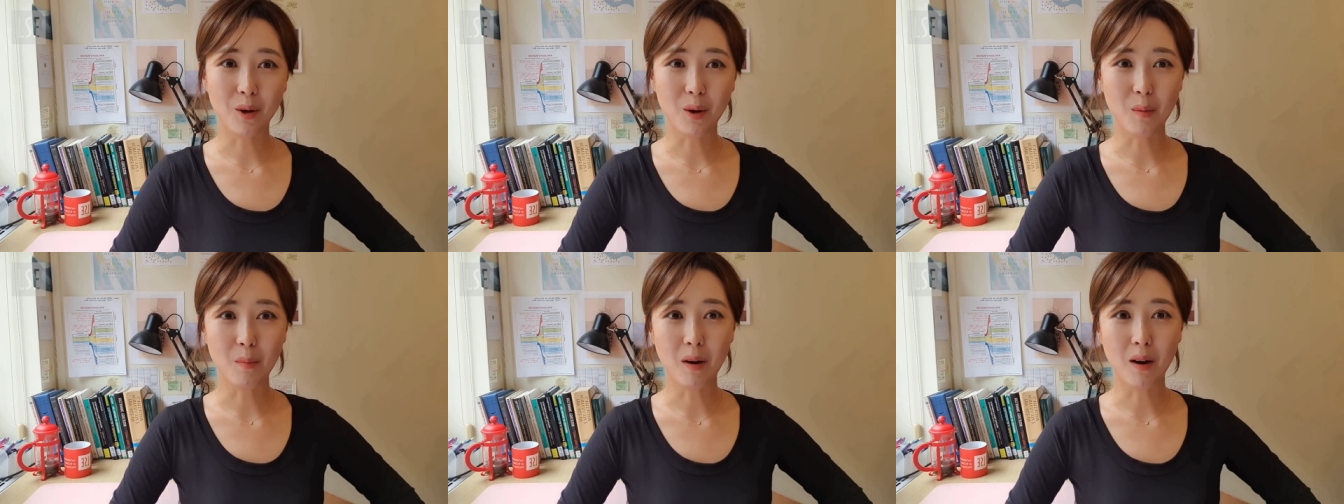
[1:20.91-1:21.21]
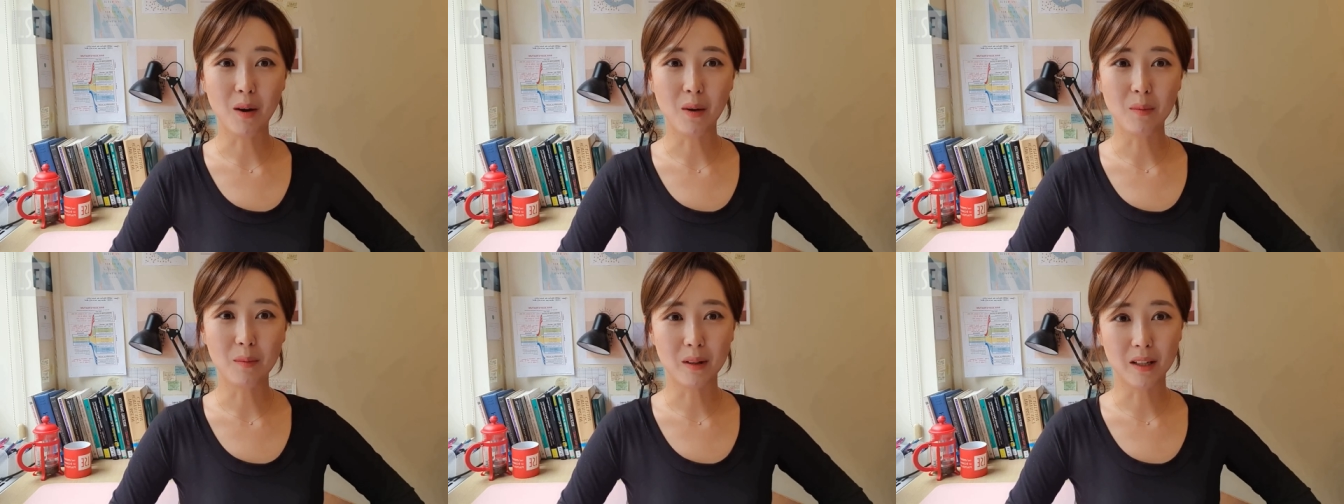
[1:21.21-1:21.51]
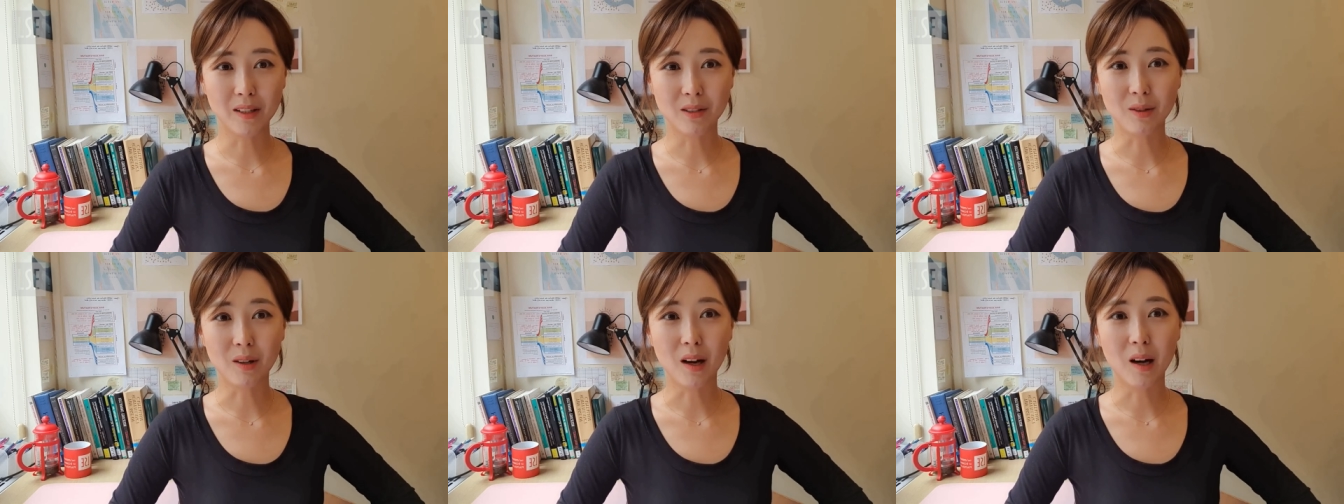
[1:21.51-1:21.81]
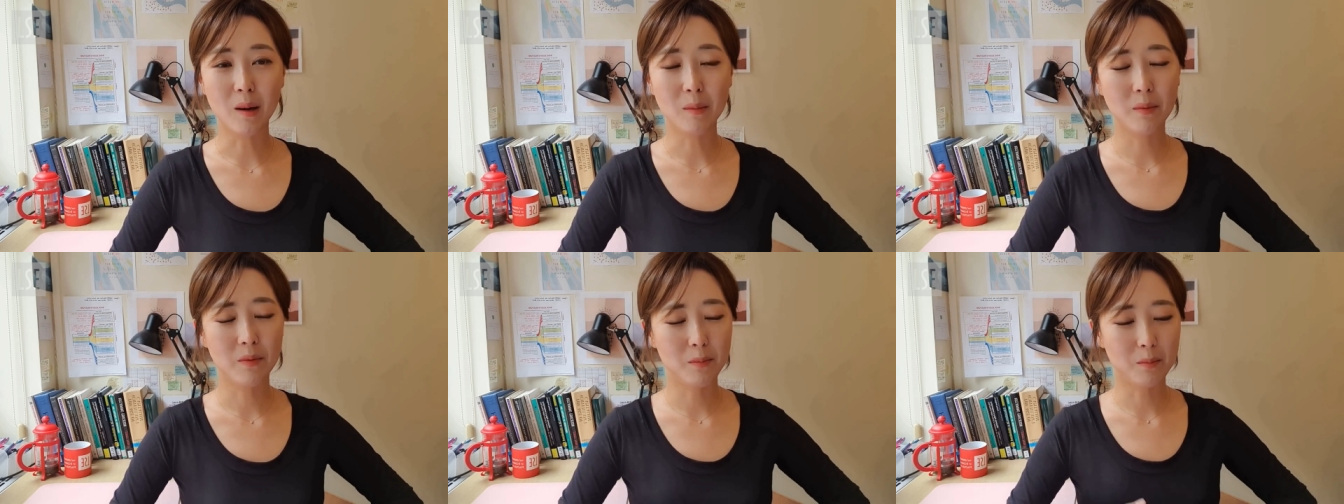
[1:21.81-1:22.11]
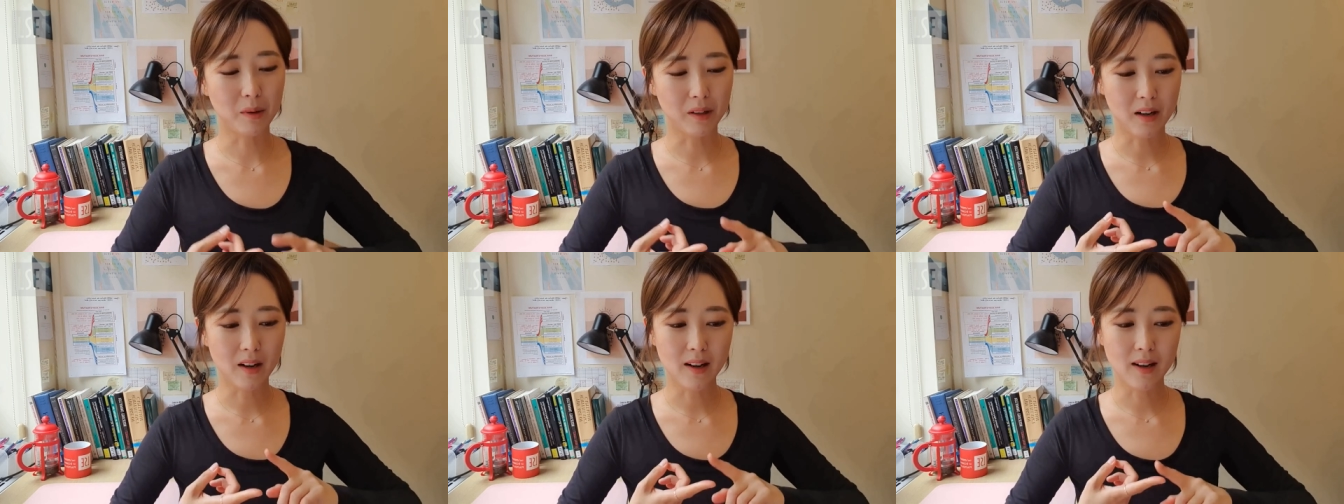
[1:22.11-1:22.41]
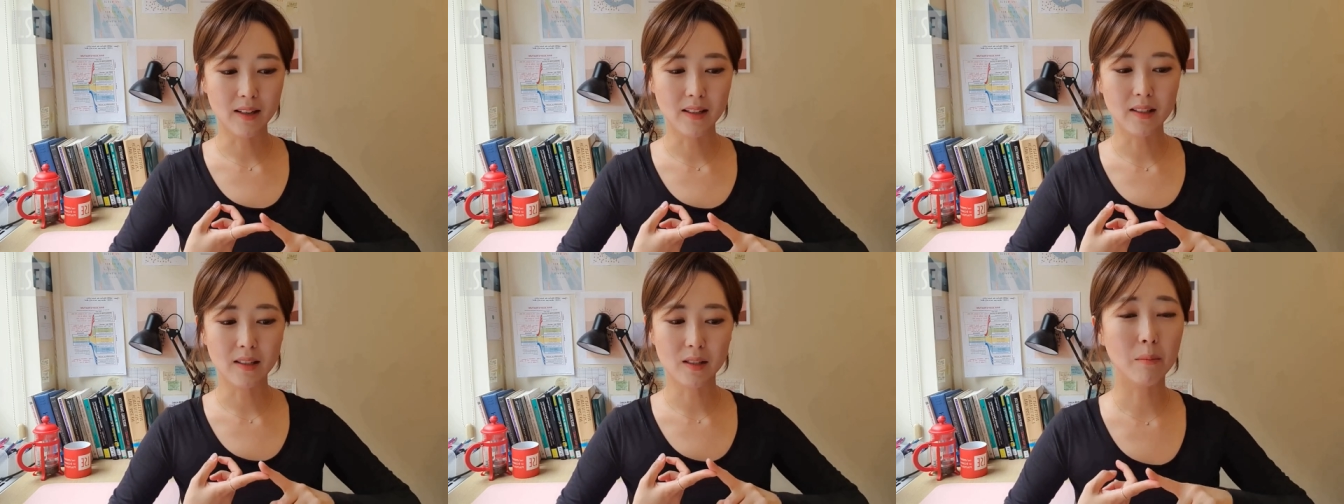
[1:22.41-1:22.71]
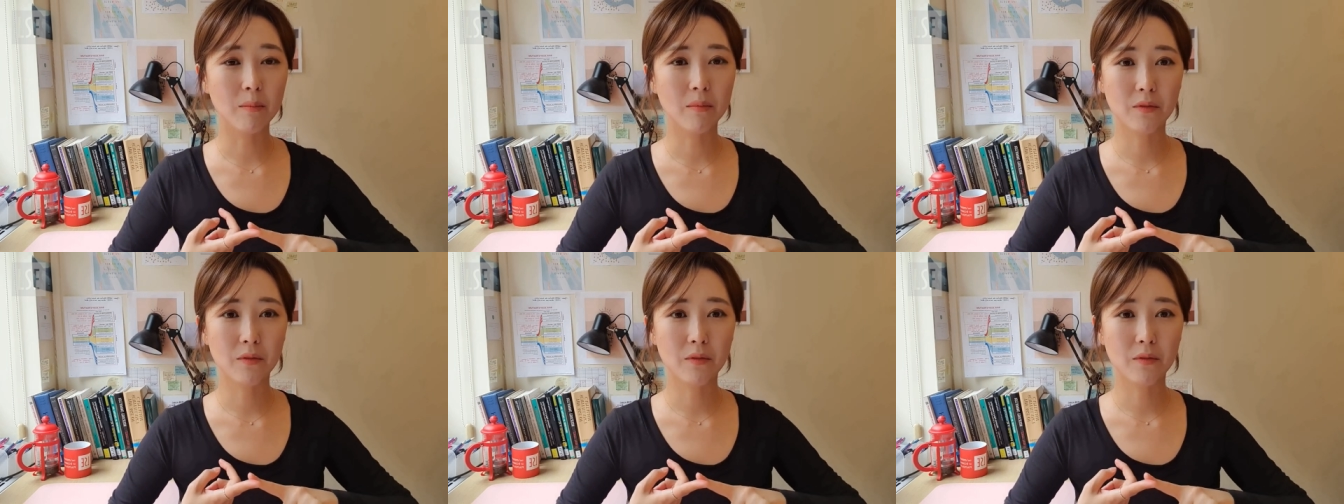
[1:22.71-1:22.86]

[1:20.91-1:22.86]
about my job because,